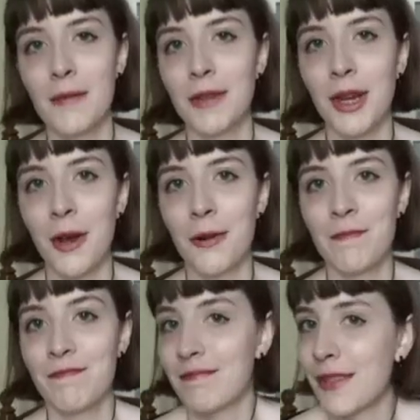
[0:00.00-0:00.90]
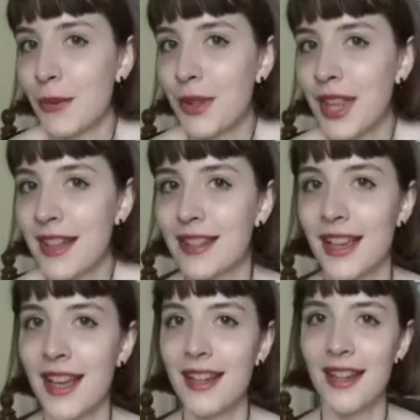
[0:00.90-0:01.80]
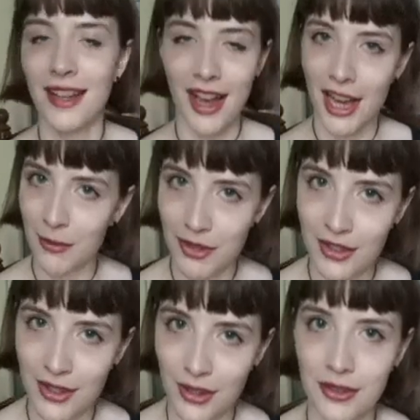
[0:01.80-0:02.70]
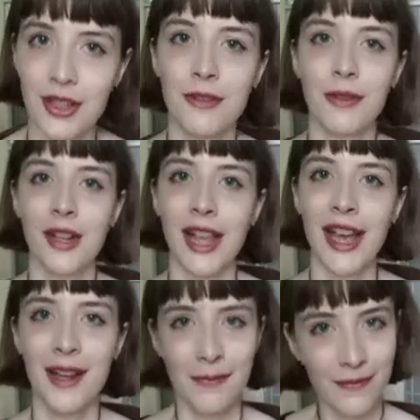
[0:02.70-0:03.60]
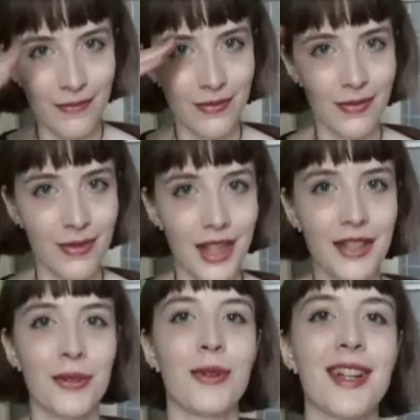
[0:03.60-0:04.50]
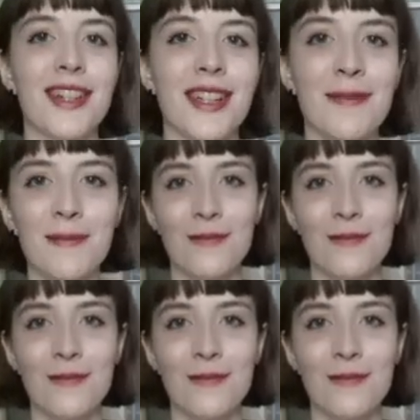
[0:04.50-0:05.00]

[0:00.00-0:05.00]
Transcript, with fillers: You know, with that said, I am just another tinfoil hat. Thanks for watching.